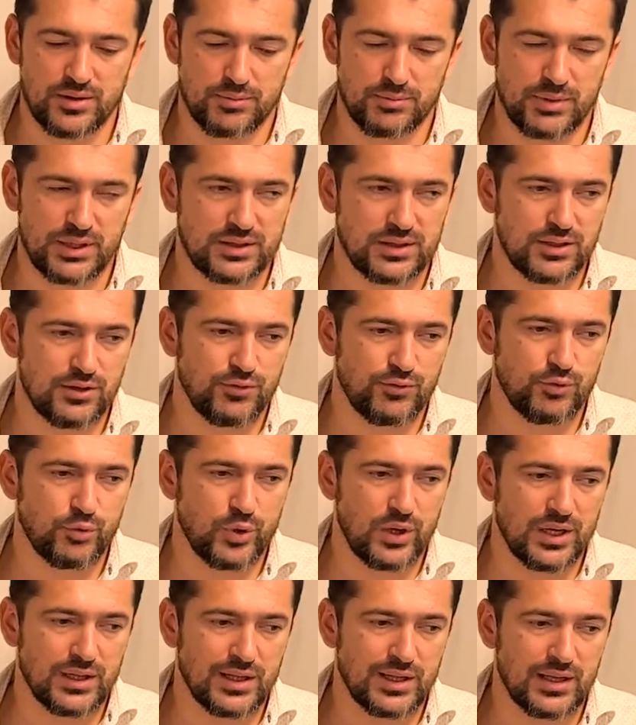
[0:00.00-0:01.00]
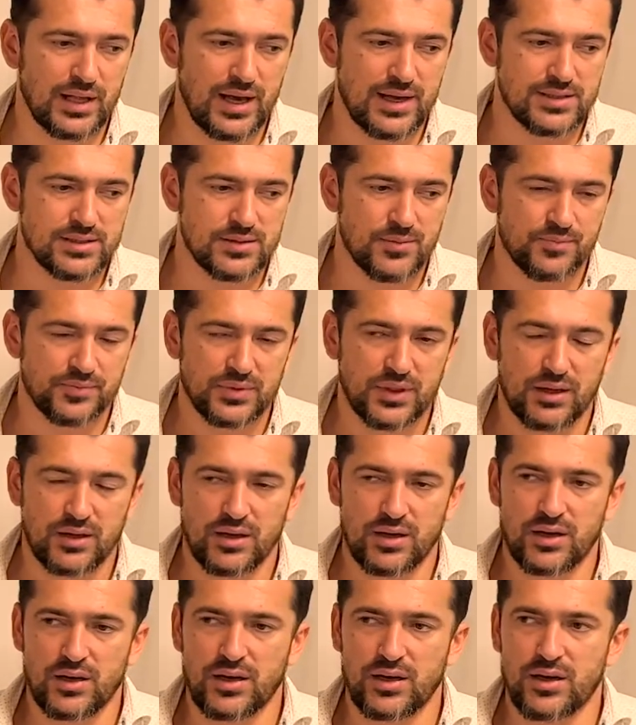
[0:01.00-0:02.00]
But if we analyze
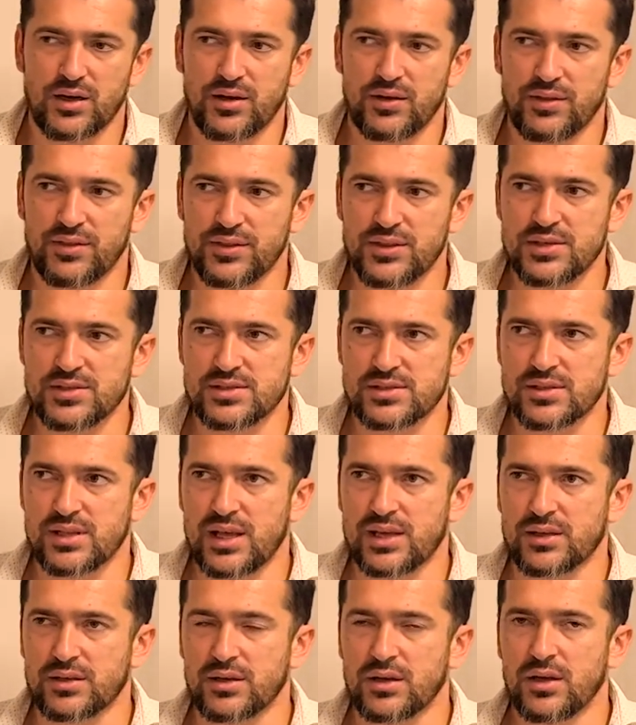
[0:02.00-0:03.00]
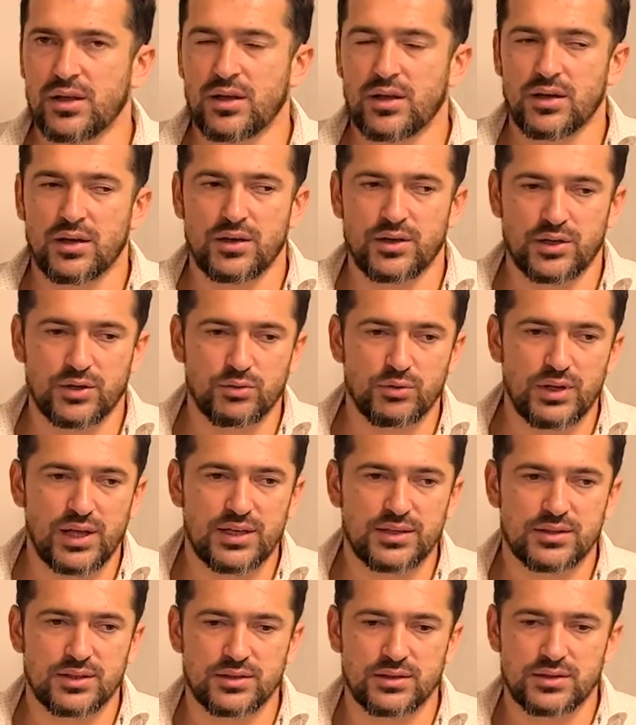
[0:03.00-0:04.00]
these like
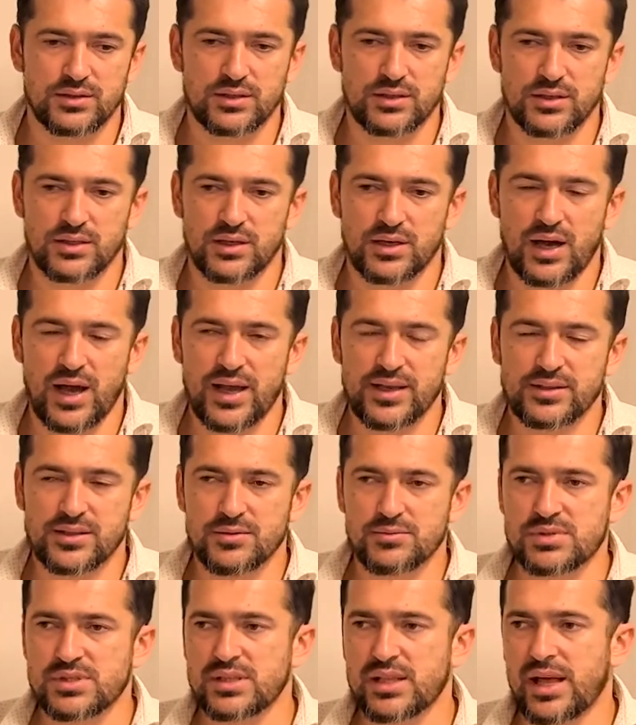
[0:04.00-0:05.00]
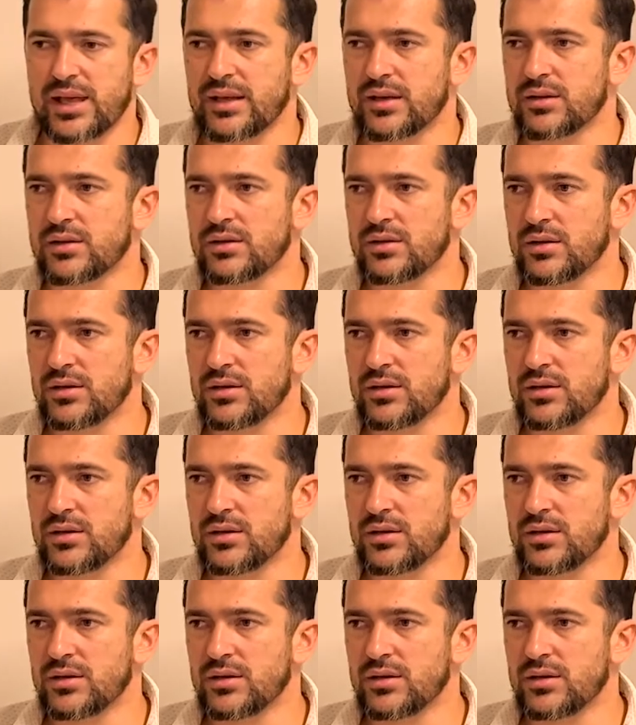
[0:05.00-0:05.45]
regulated items like